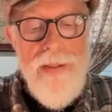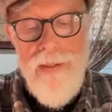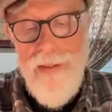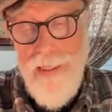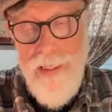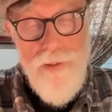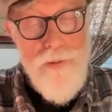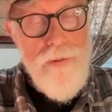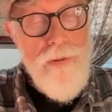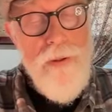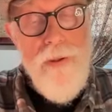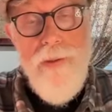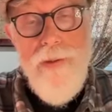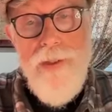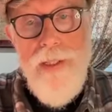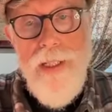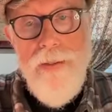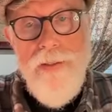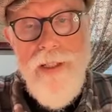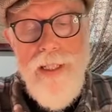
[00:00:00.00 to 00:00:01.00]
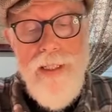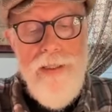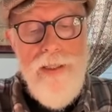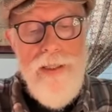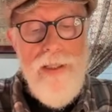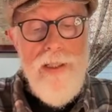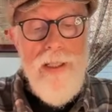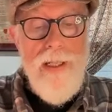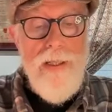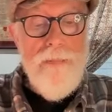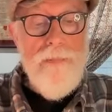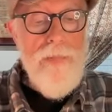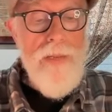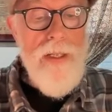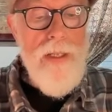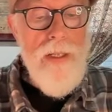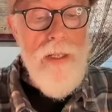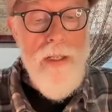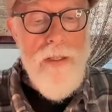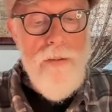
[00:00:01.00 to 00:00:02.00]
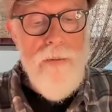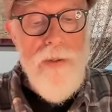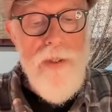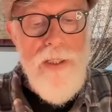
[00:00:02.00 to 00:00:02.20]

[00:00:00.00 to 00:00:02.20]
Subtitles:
That's where he was living at the time, where